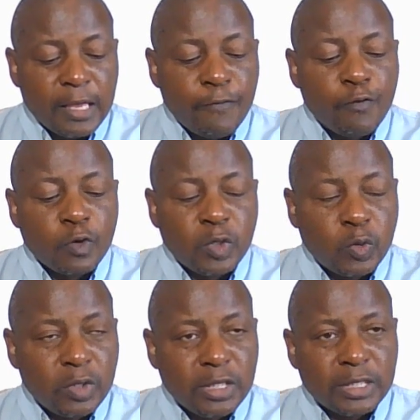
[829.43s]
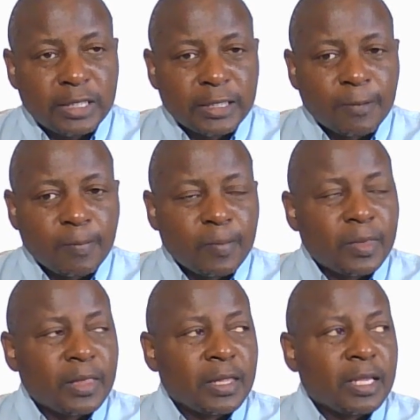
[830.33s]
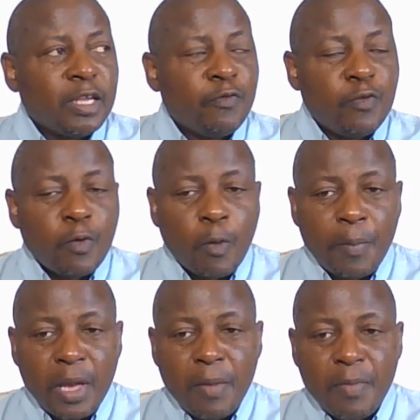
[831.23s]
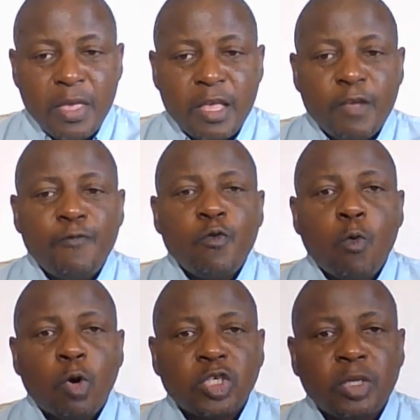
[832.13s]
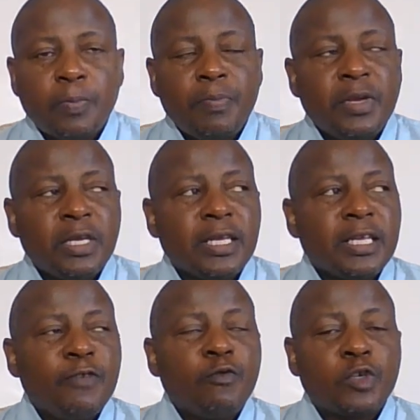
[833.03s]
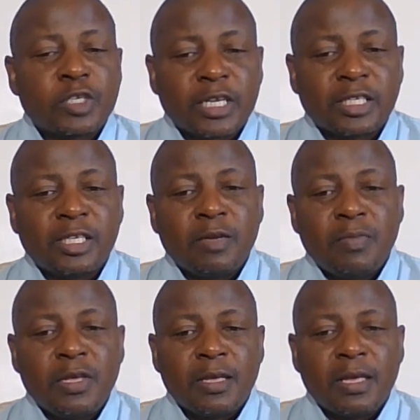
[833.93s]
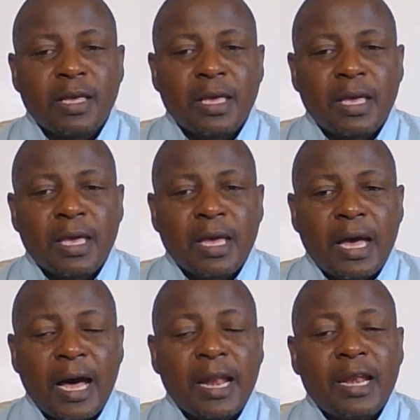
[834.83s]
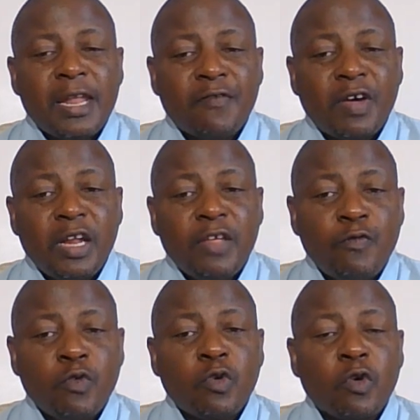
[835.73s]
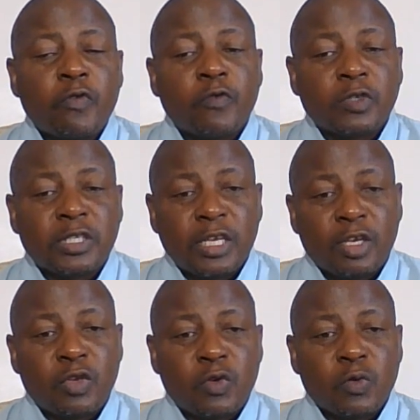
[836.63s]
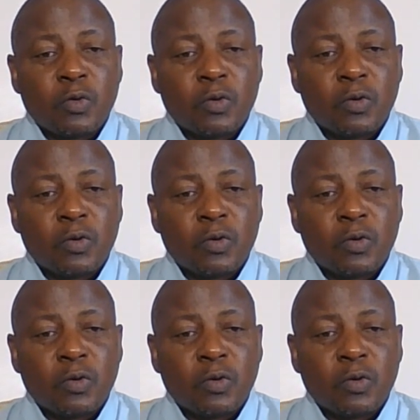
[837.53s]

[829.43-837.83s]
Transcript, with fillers: If you do this, if you obey me, if you worship me, if you trust in me, I'll never leave you nor forsake you.